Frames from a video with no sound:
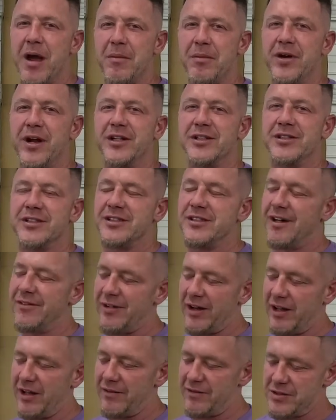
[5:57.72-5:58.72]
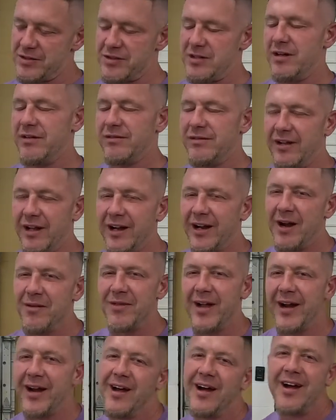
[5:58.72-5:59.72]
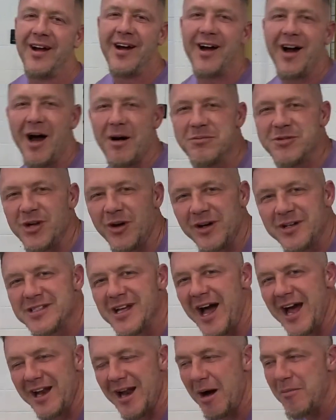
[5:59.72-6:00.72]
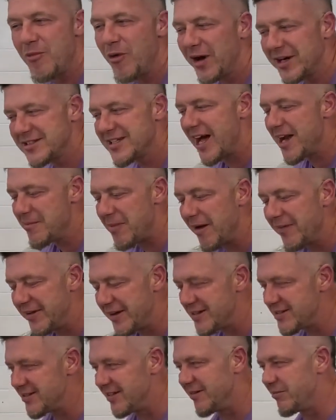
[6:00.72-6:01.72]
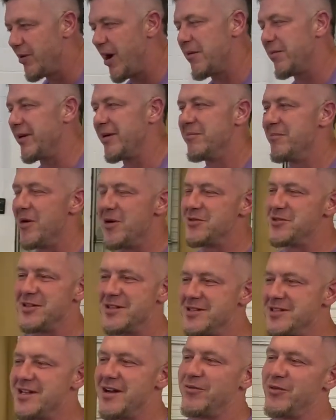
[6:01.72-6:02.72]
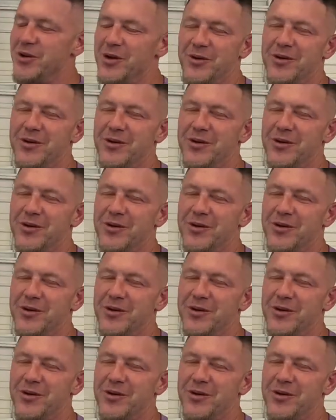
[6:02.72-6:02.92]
paint protection stuff, I love this stuff. I'm so excited. I'm more excited about this than probably most of the stuff we're